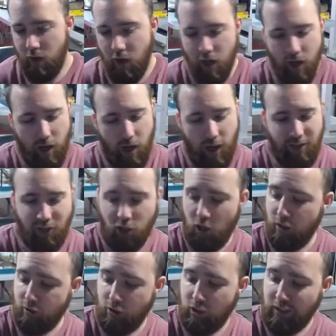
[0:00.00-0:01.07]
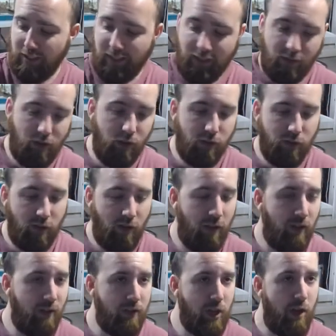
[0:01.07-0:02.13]
Uh, you could also just leave those
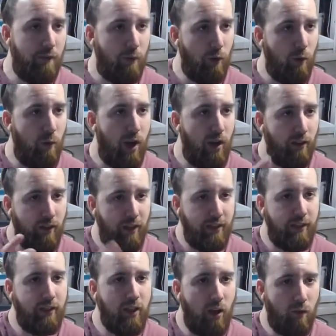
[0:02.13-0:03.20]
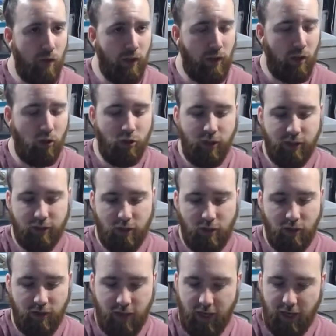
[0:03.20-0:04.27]
leaves on for a while, let it really adjust to your
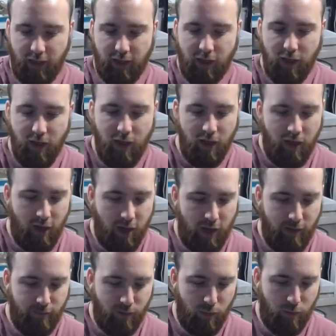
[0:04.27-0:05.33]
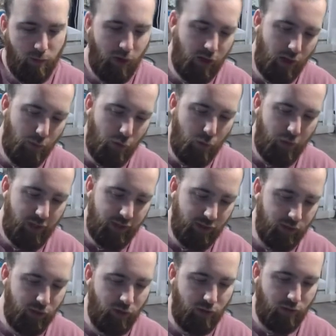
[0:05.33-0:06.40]
tank. Uh, for a couple weeks
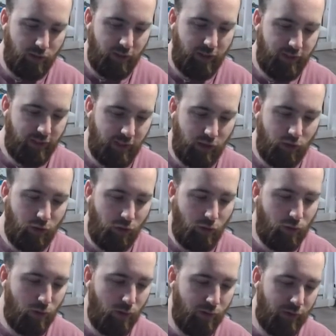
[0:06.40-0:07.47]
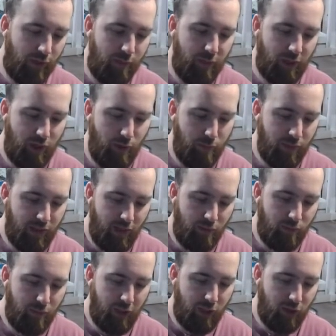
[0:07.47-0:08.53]
until you really see new growth coming up, and that
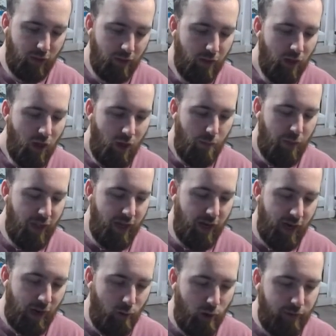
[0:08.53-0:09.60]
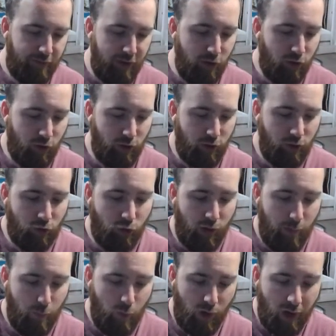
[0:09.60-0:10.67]
would be good. But then, how often should you
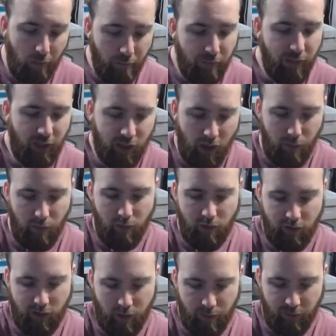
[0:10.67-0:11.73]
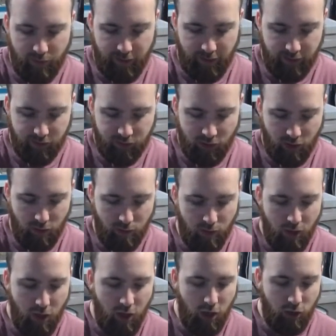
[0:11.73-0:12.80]
trim? Well, a couple a couple things. So
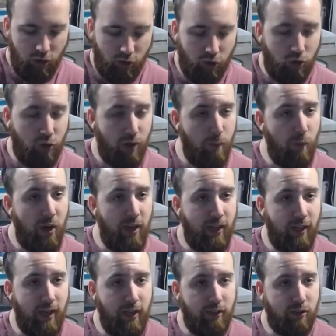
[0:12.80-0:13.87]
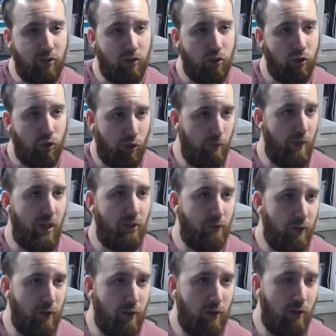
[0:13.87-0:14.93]
you should trim when it gets too big for
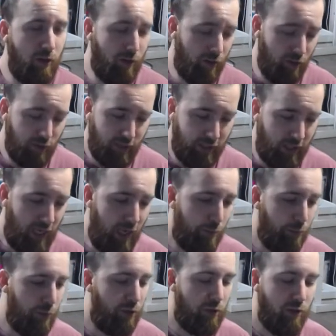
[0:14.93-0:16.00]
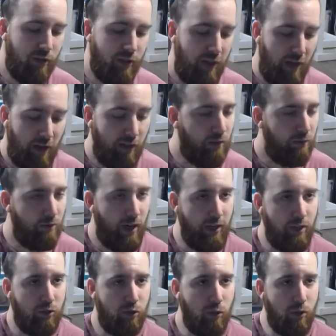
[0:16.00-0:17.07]
your your scape or your tank, right?
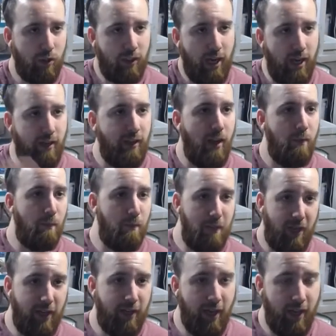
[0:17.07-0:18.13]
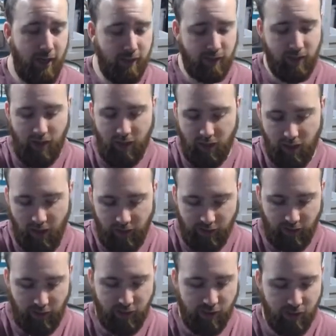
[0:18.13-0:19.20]
Swords can get big as they as they
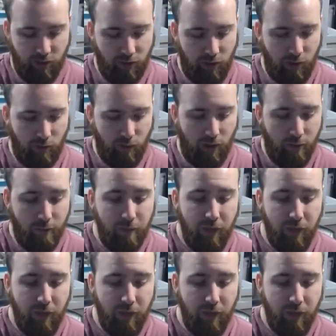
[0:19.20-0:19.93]
continue to grow.